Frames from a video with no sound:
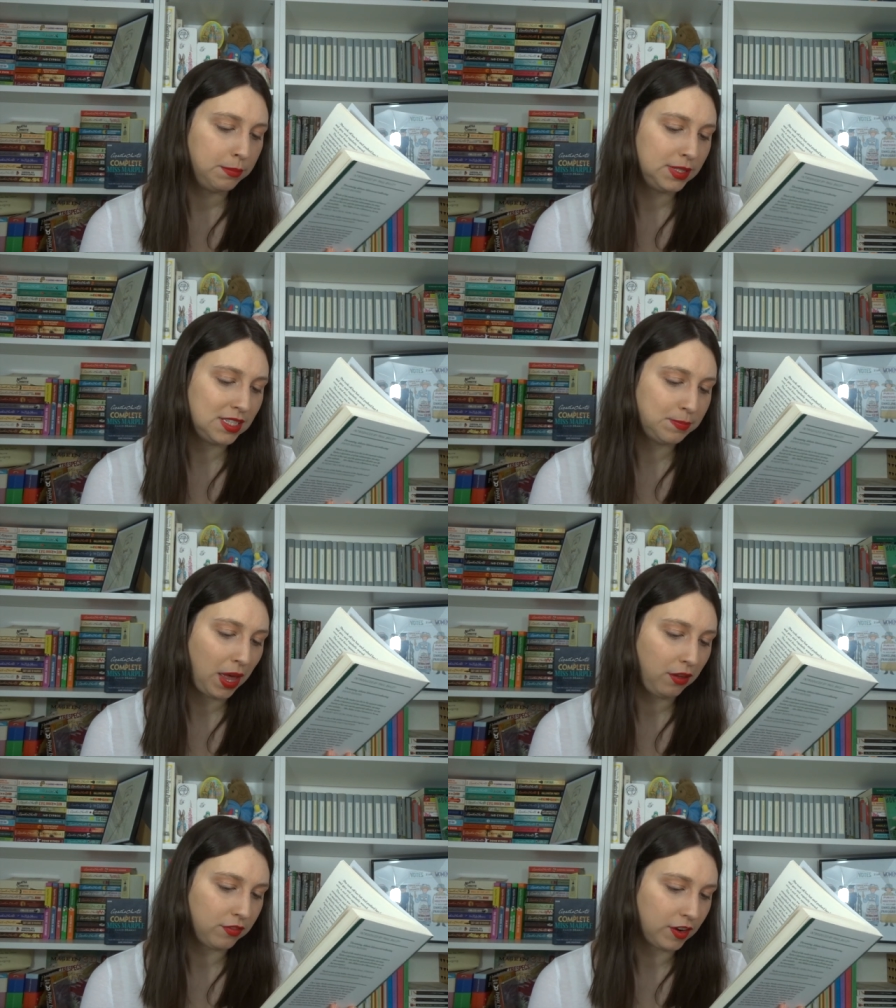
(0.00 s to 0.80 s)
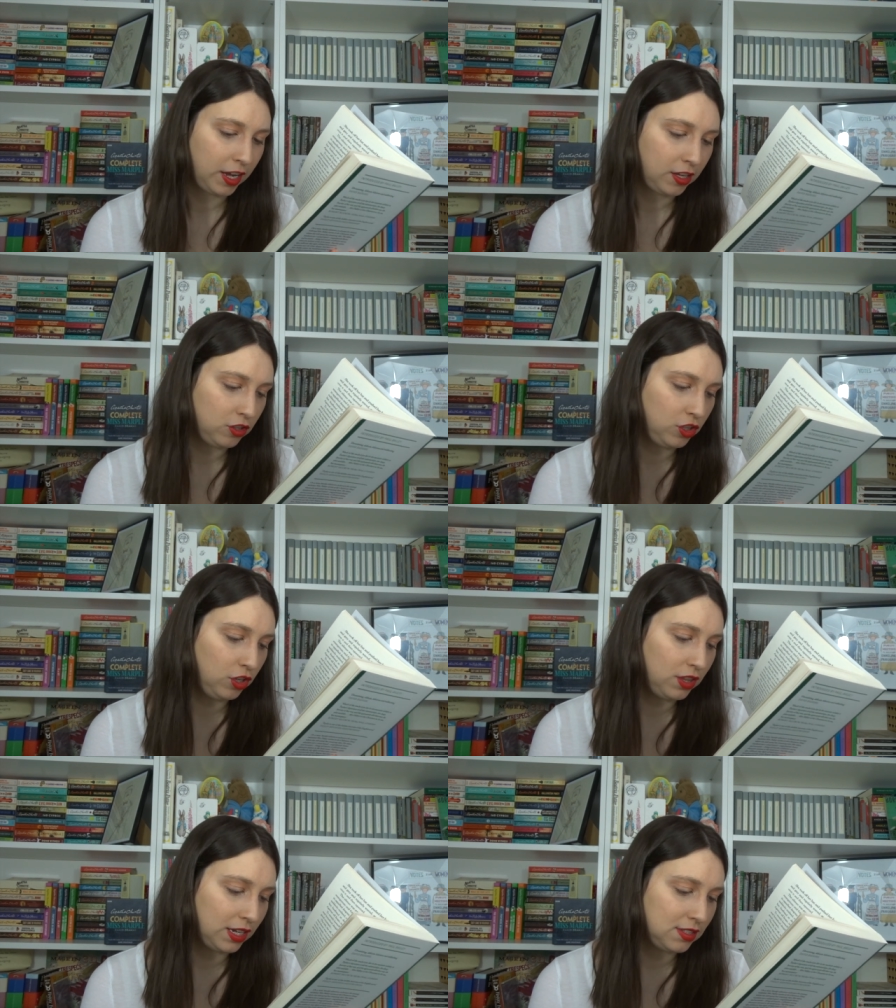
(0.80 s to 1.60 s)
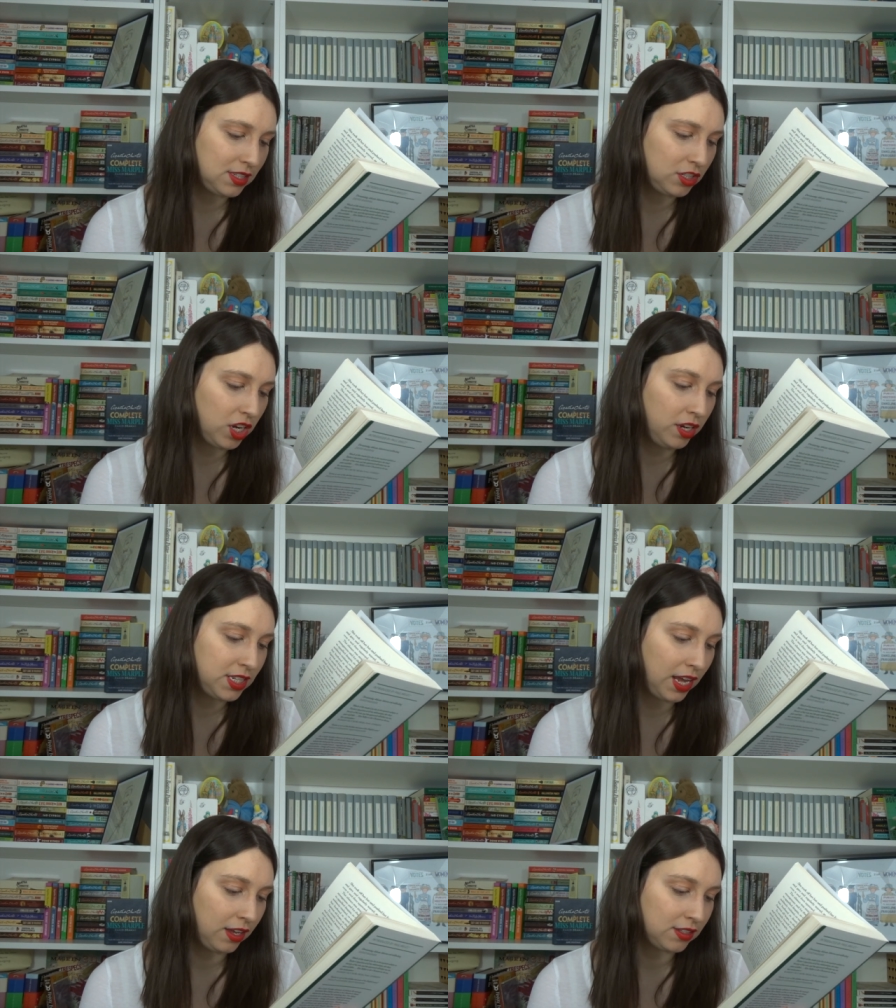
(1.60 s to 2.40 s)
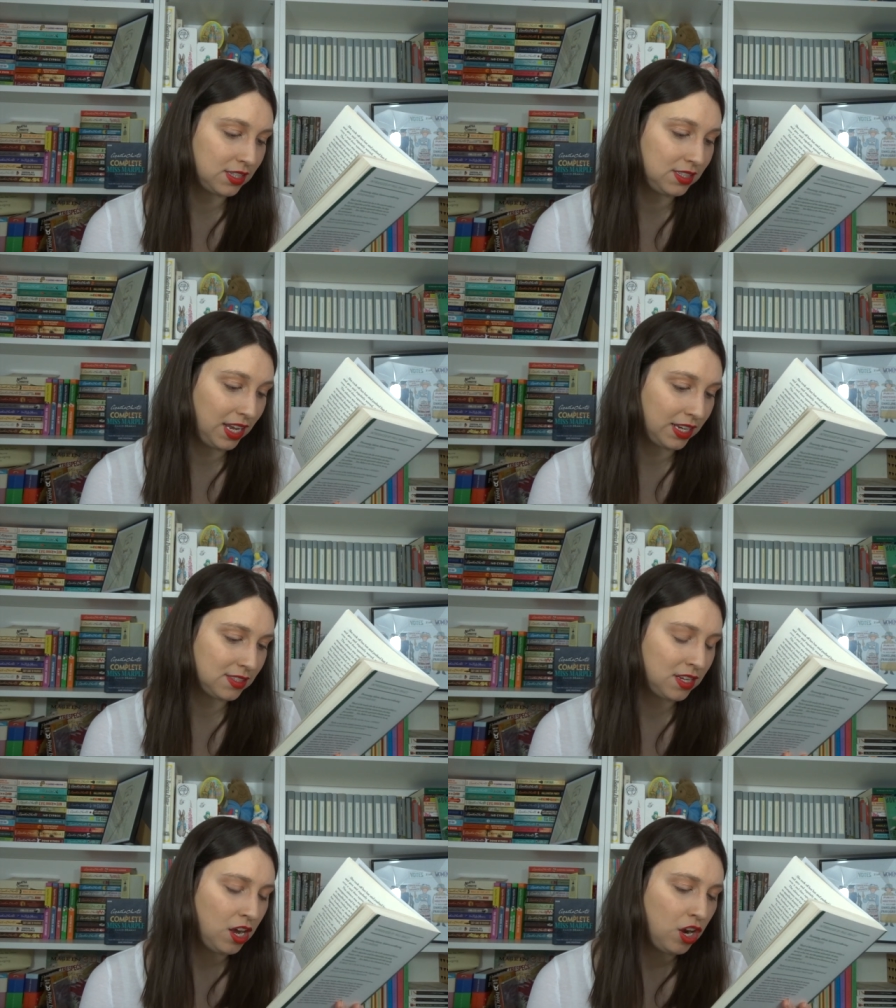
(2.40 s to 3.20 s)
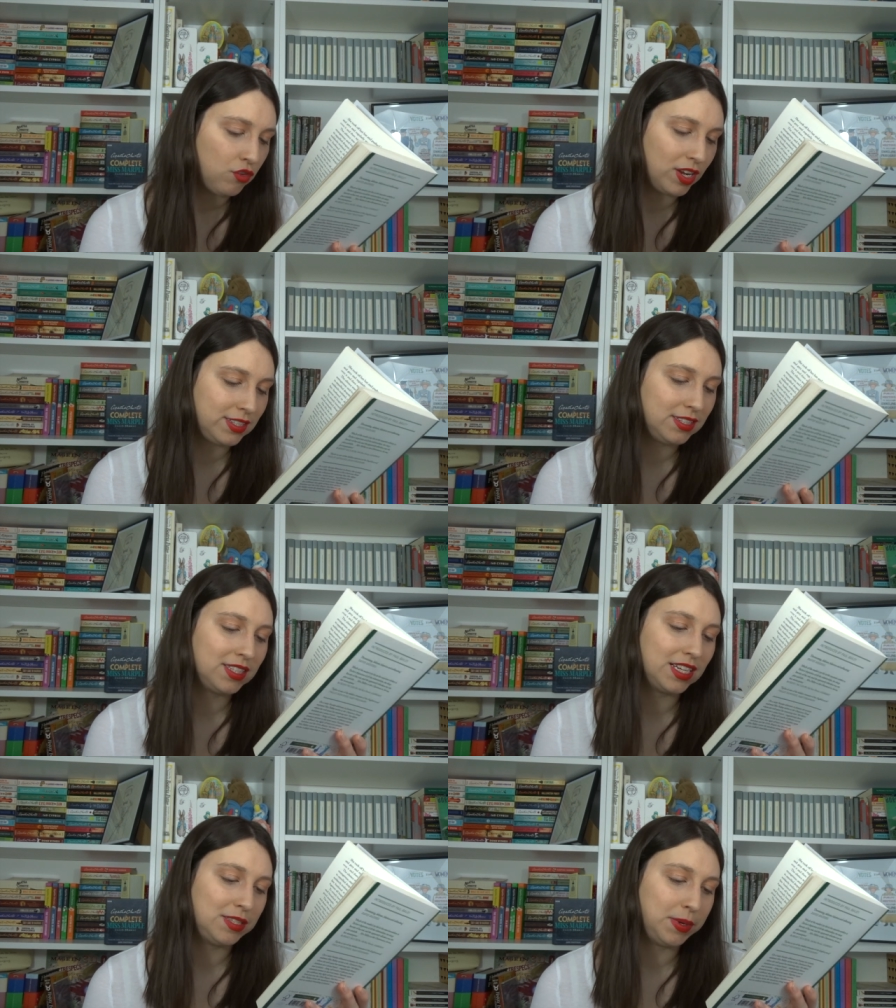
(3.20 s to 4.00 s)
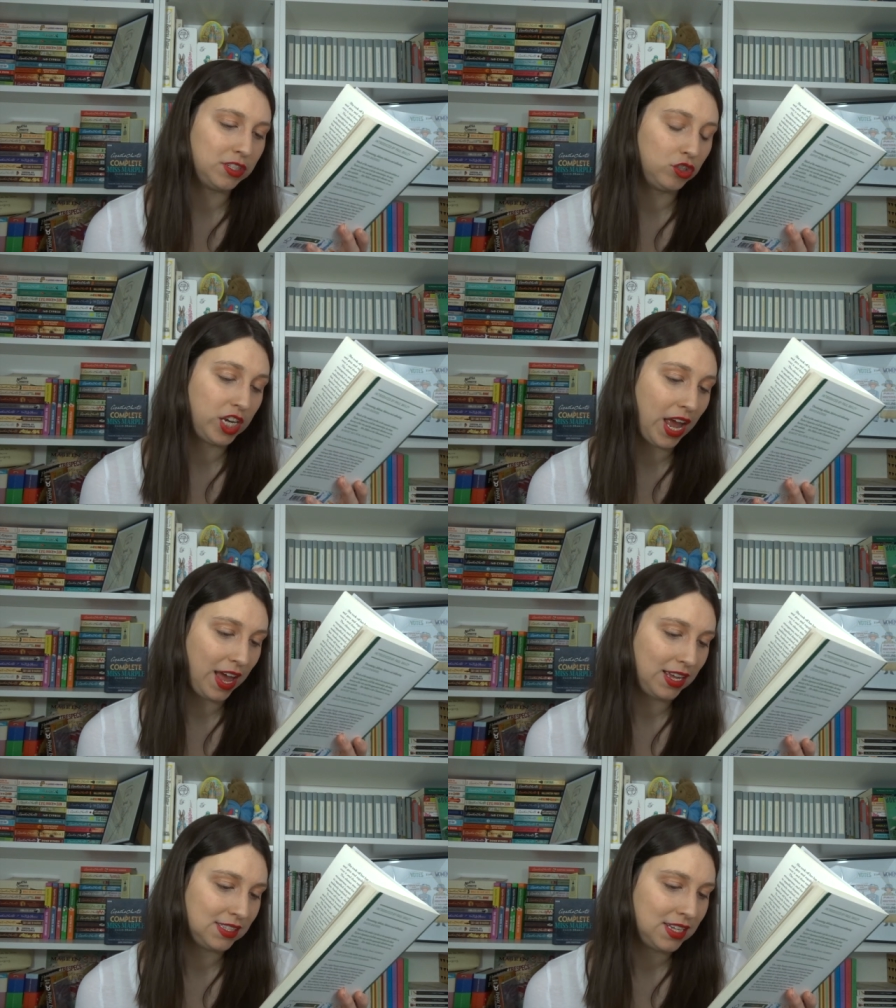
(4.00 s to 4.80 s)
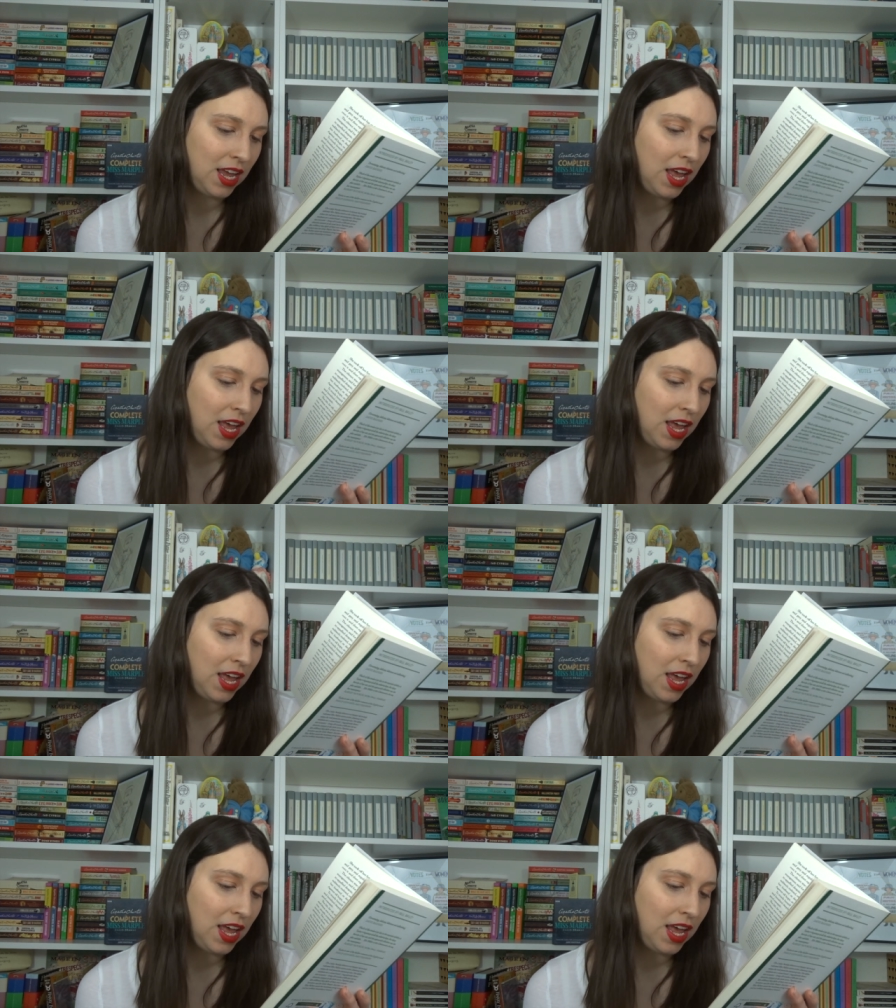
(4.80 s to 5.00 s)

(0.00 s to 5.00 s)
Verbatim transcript: Mrs. Palfrey knew that in such hotels as this, residents had special chairs,